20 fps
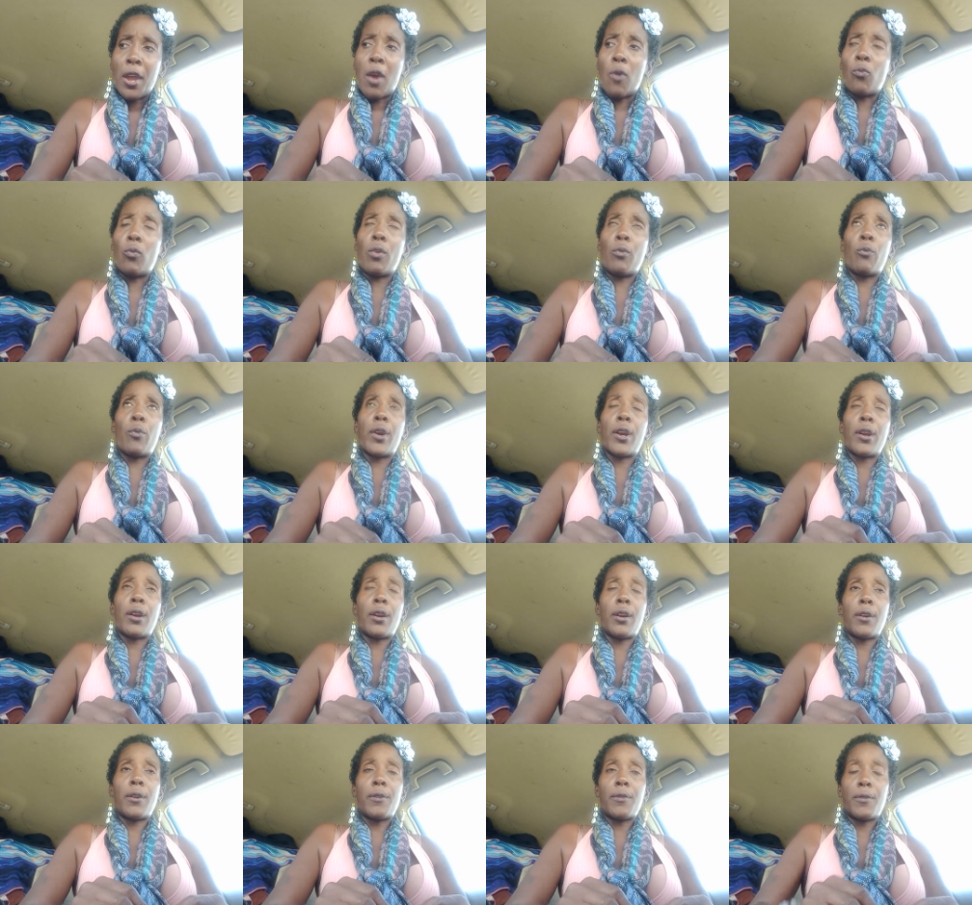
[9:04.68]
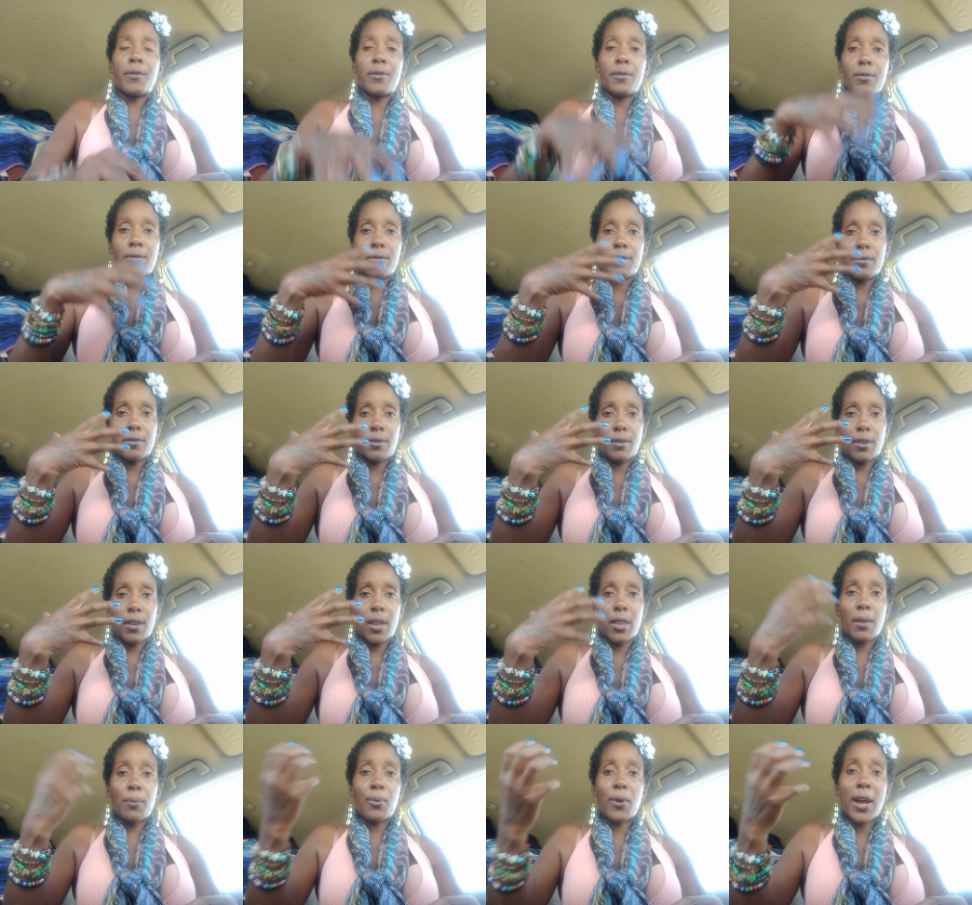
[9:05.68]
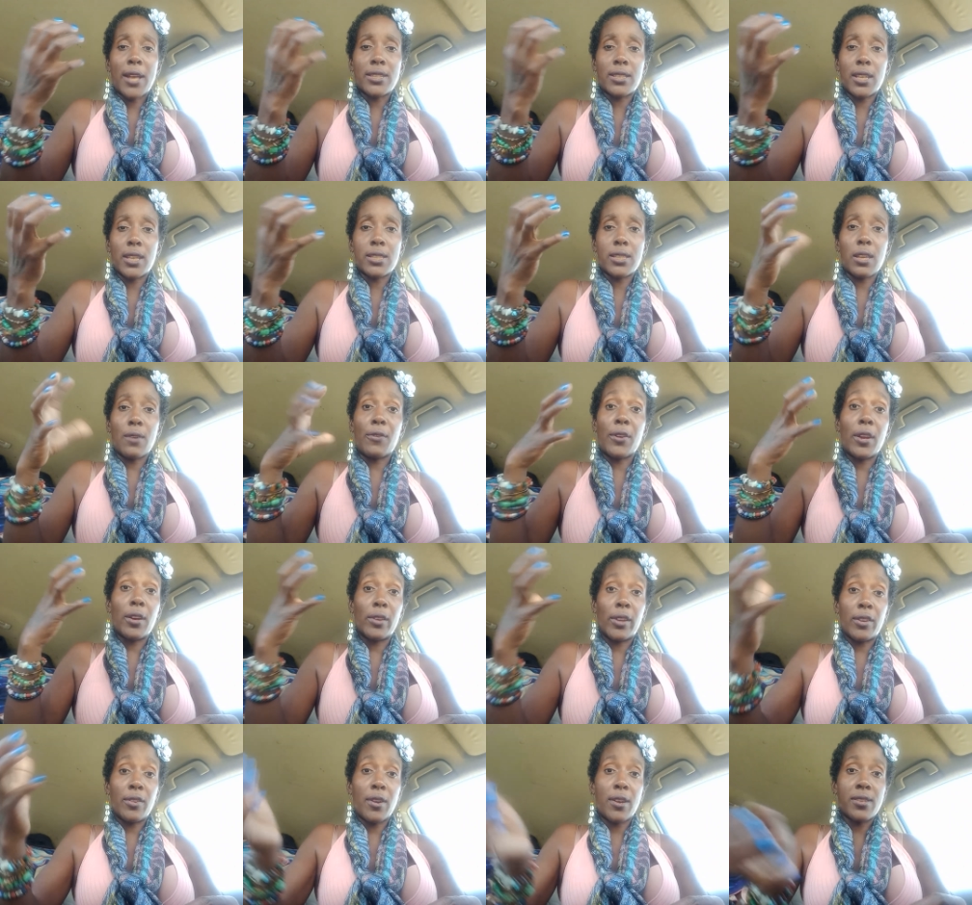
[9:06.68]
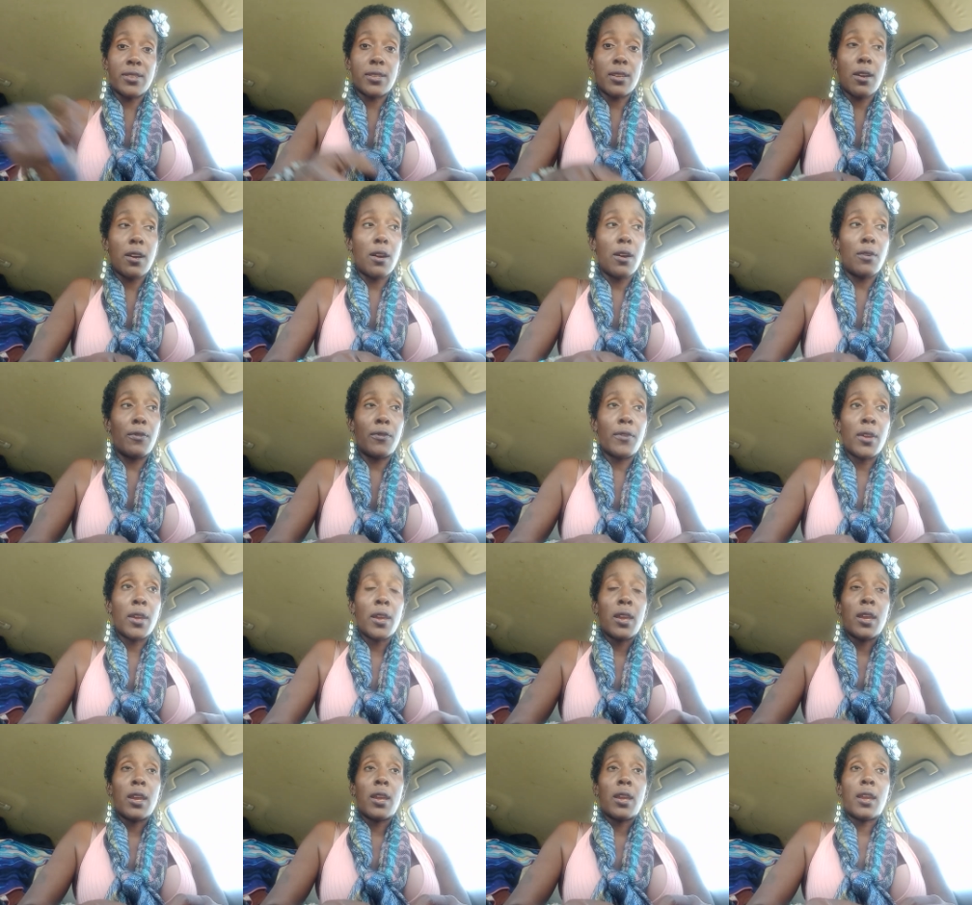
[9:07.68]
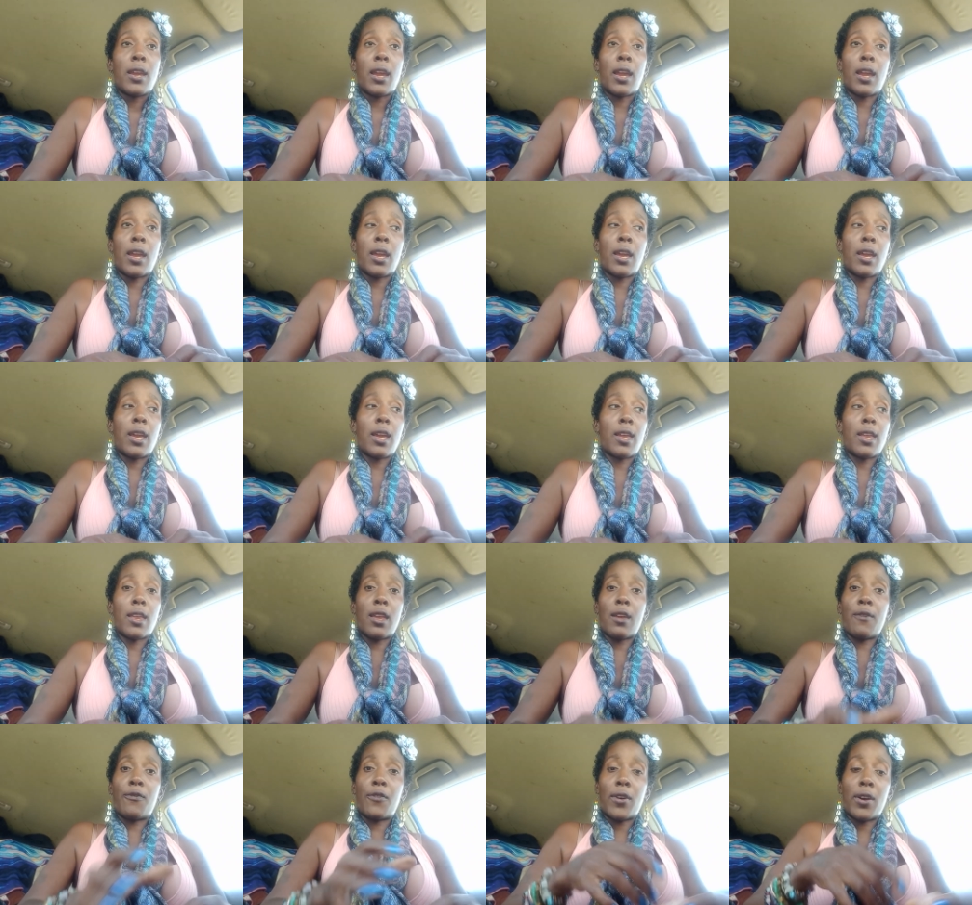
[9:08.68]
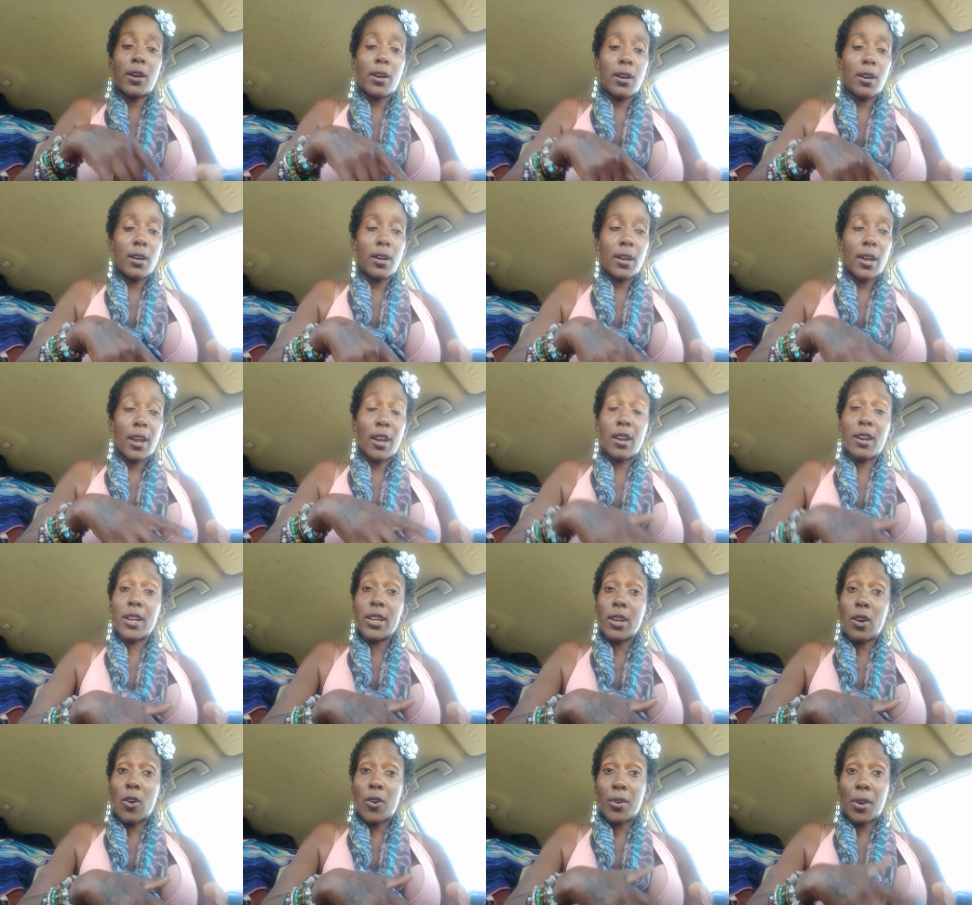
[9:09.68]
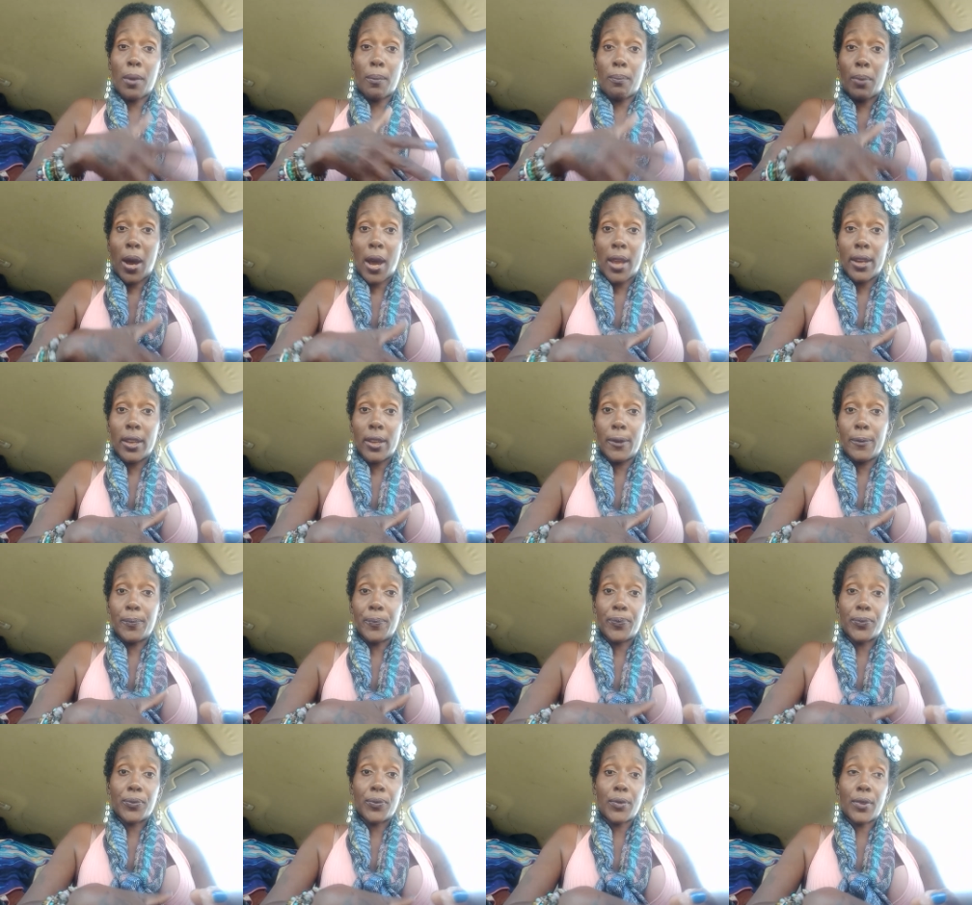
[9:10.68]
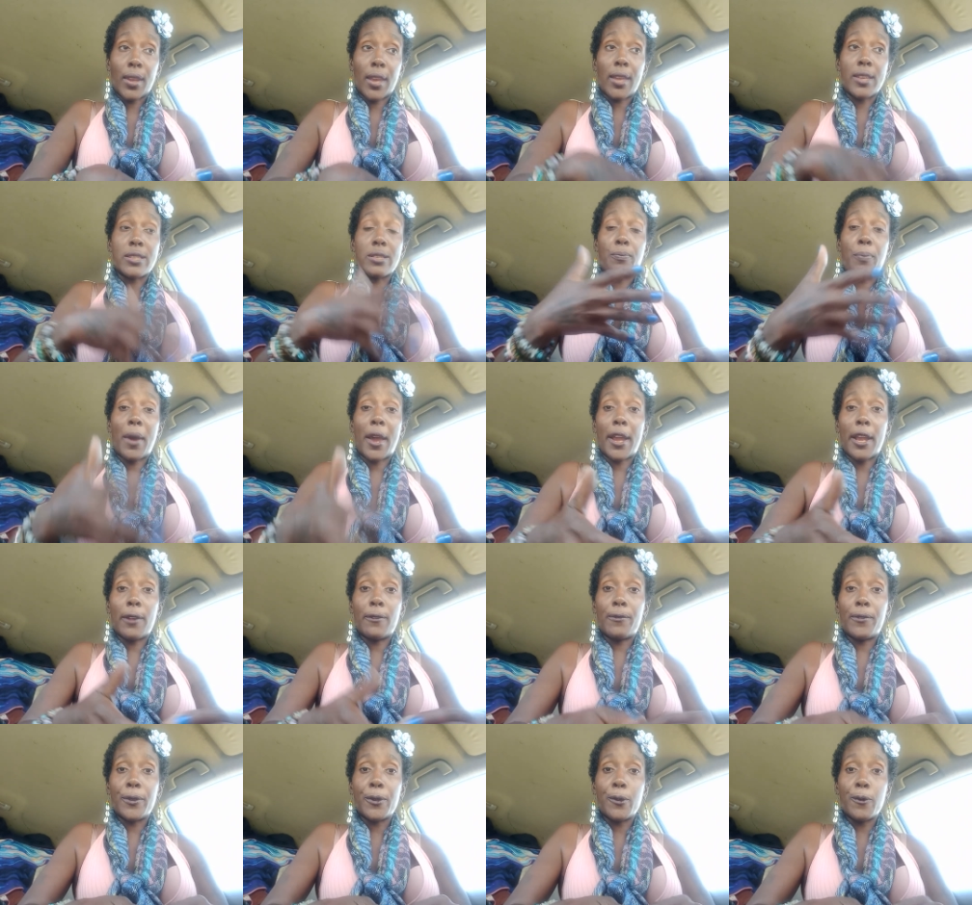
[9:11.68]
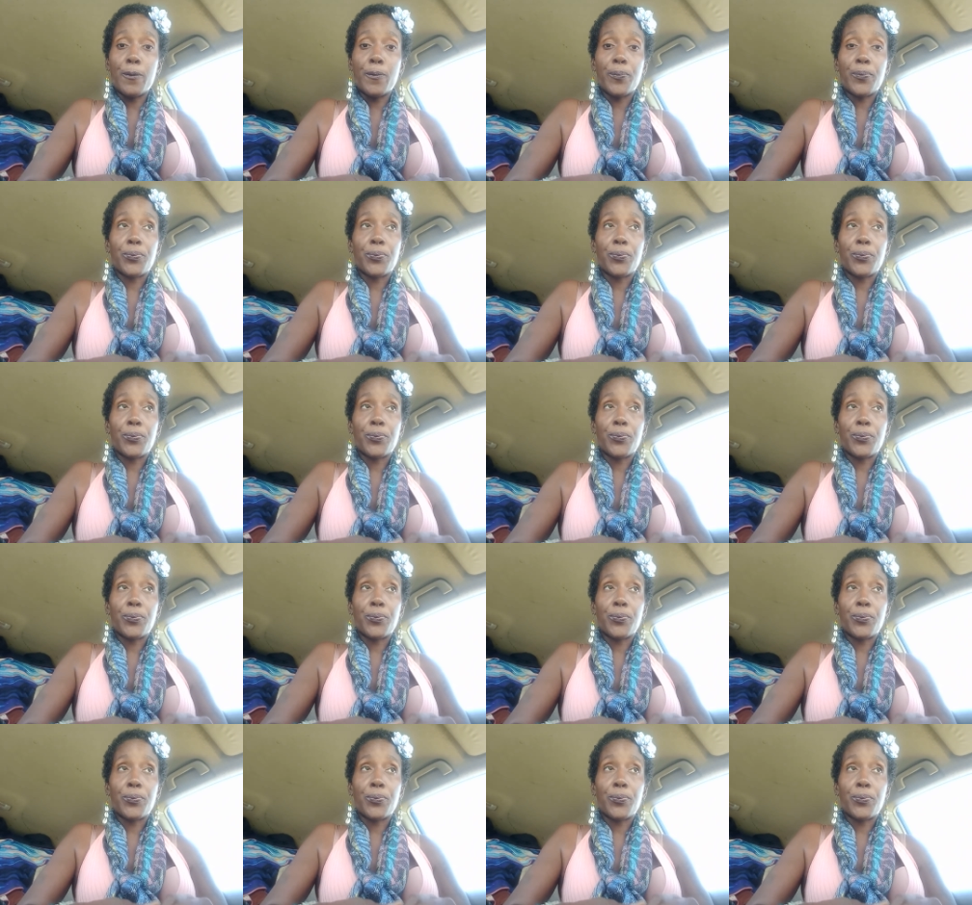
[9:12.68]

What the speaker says: when we're in the process of healing ourselves, and if an area on our body is painful,